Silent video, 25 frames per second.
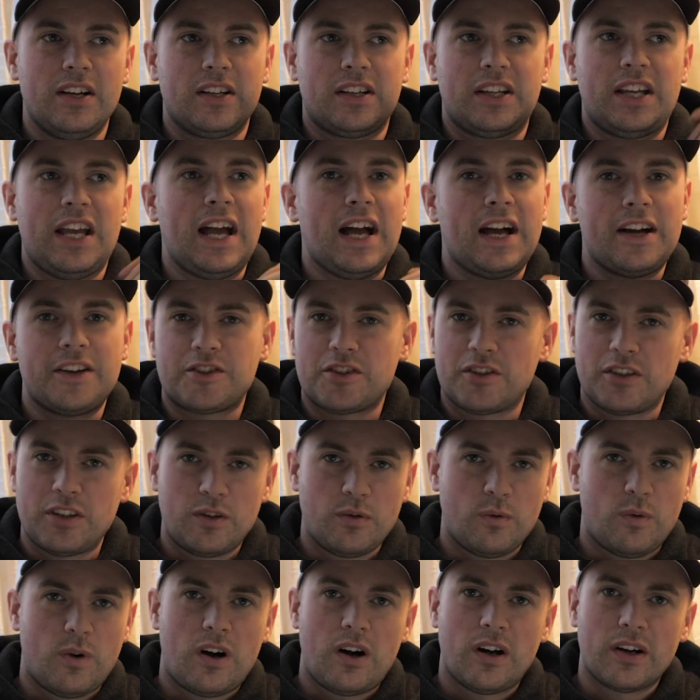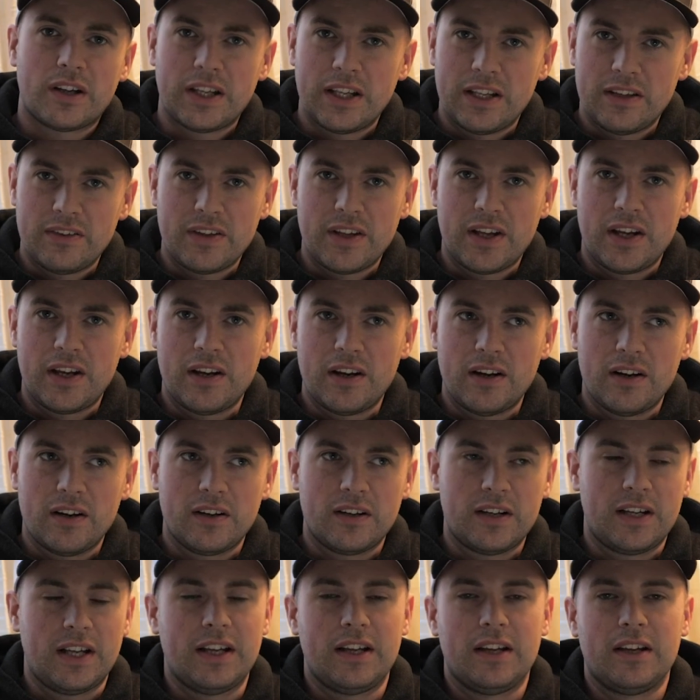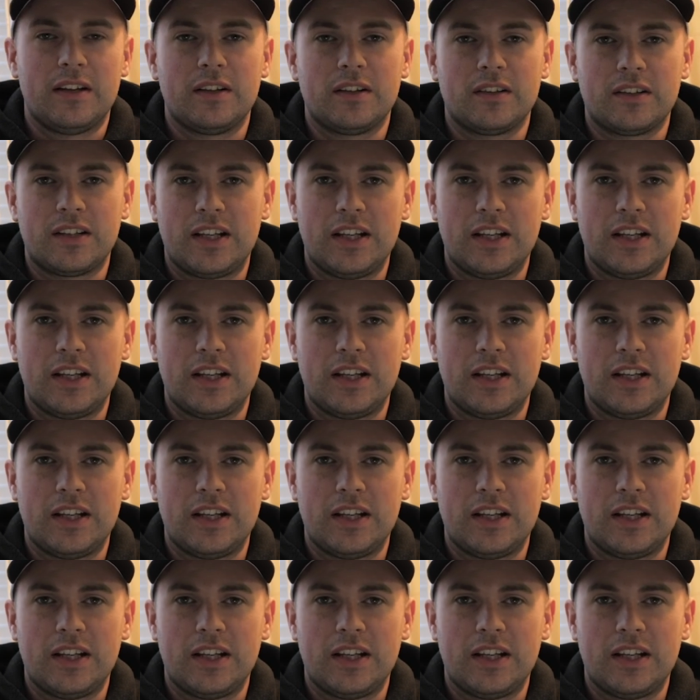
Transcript: casually walk in there and